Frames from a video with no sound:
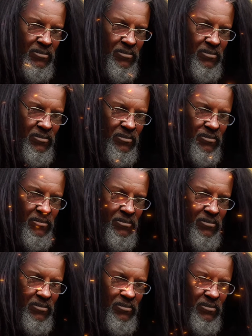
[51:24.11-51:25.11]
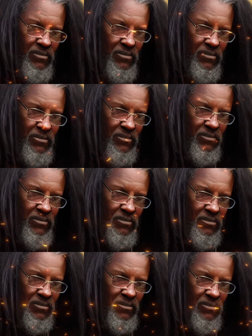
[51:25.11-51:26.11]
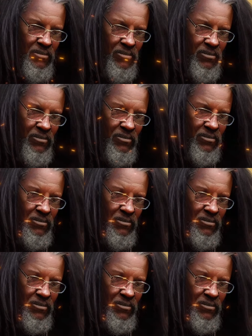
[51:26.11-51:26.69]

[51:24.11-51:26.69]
she'll she'll feel a lot better about